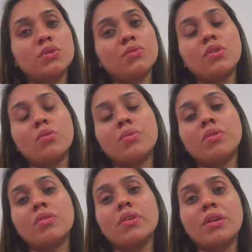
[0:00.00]

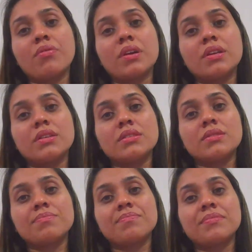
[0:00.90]
glomerulonephritis.
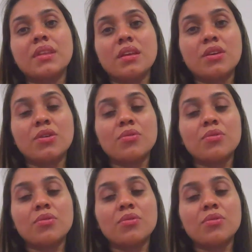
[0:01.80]
Thank you.